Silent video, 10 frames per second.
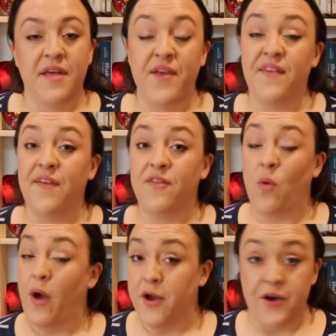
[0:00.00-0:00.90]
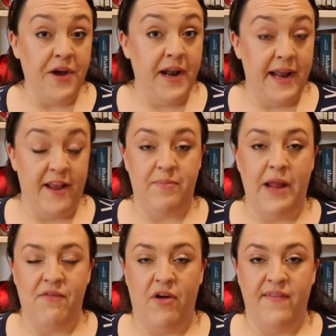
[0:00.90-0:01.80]
This is quite early in his
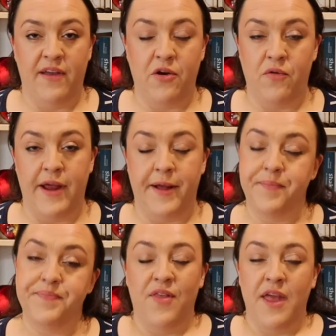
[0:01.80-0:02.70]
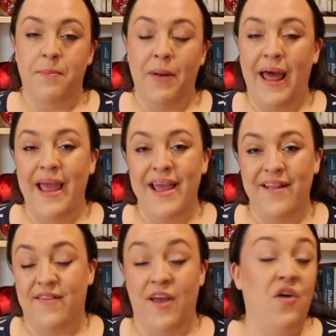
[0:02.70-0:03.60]
playwriting career. The play
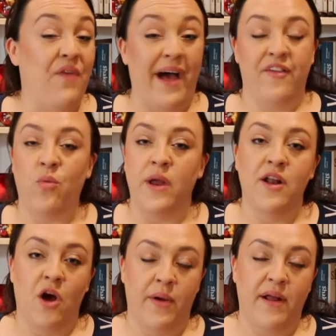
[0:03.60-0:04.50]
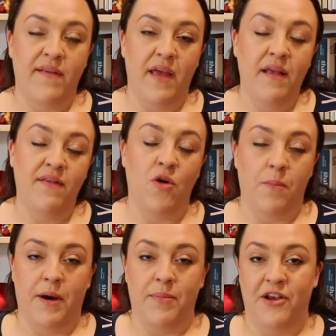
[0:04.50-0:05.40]
itself, as we know it, is
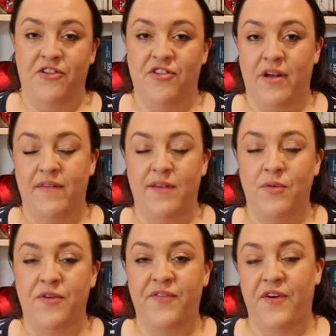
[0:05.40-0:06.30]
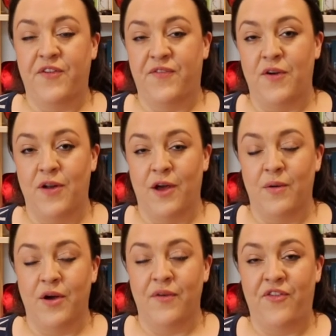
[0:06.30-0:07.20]
not published until the first
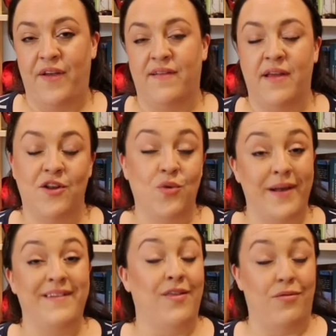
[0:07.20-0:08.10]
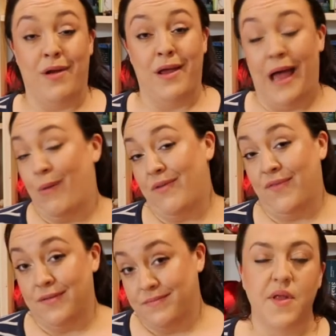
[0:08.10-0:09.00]
folio of 1623,
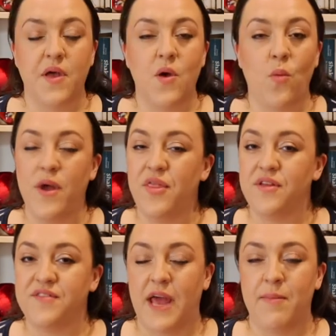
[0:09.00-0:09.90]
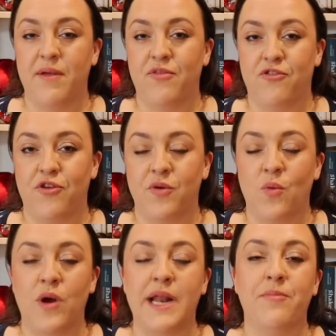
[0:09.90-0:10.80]
however. With Taming of the Shrew,
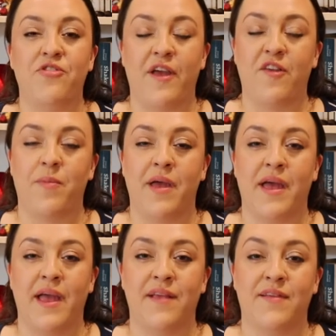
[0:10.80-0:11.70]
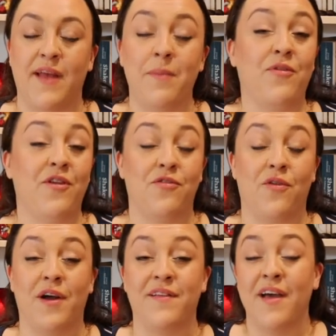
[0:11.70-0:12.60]
William Shakespeare is attempting to
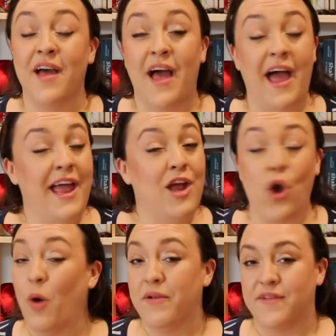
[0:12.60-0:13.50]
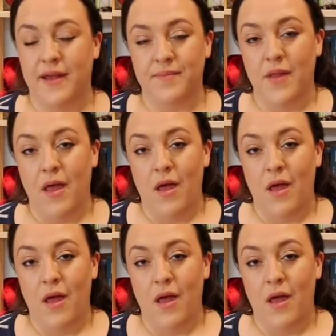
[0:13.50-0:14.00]
write a comedy